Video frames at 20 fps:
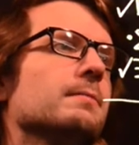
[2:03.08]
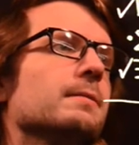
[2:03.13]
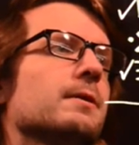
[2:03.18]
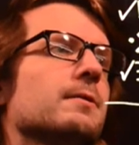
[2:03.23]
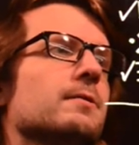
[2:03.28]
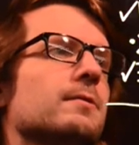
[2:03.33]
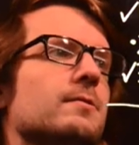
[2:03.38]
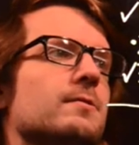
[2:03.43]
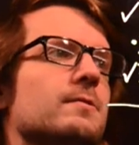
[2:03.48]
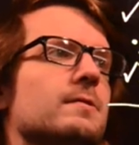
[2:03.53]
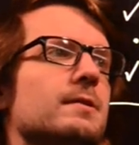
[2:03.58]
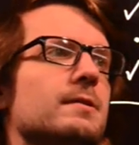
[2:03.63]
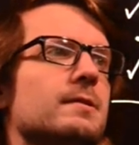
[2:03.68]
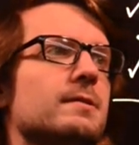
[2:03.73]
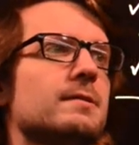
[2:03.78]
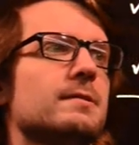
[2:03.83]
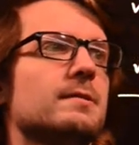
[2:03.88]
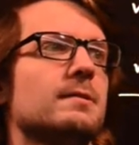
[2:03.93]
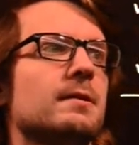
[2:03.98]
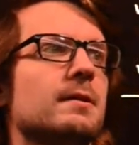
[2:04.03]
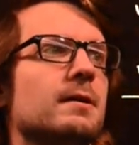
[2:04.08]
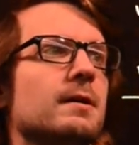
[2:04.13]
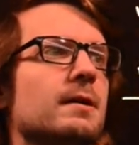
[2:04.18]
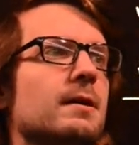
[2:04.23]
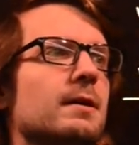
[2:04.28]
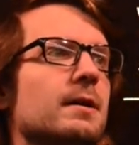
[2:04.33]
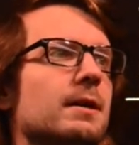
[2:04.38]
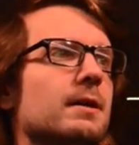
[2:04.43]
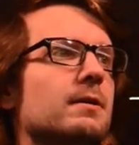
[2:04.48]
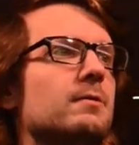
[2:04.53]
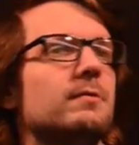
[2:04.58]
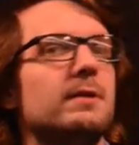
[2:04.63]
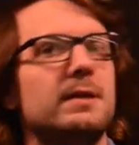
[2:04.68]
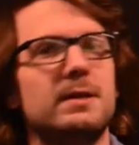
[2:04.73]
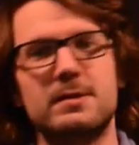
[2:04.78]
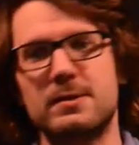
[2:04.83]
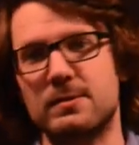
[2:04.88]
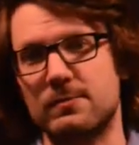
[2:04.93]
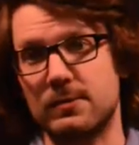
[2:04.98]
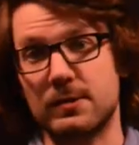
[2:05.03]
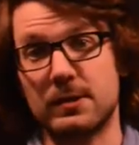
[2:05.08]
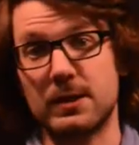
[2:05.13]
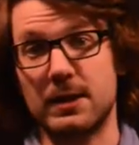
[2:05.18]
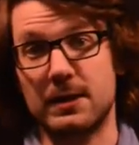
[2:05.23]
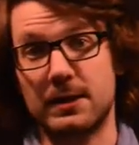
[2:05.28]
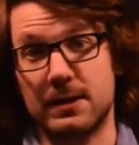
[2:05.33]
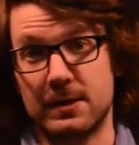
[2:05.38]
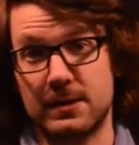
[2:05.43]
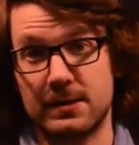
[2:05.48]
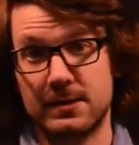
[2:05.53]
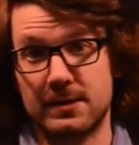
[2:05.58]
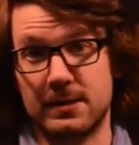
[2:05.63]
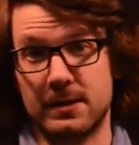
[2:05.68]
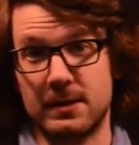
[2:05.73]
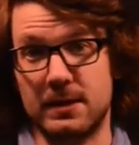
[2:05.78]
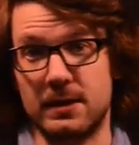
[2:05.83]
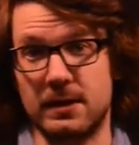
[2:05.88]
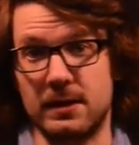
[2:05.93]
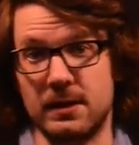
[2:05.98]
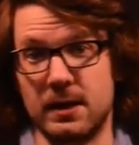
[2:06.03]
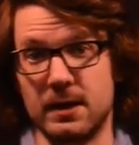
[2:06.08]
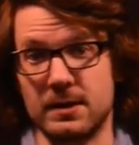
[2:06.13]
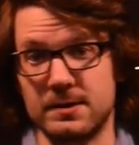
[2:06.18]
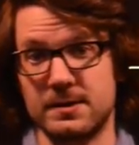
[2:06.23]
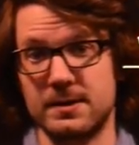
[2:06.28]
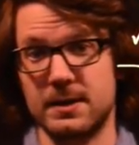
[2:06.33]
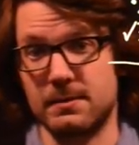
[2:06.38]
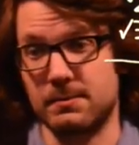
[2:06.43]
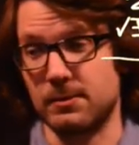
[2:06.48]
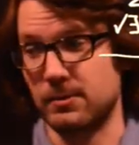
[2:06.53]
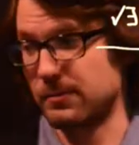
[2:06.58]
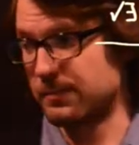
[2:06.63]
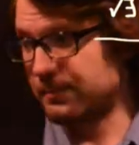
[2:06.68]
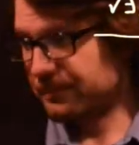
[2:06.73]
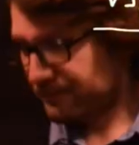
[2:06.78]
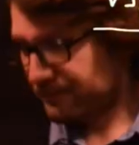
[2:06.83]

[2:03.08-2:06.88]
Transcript: because this iteration would get uh, unstable.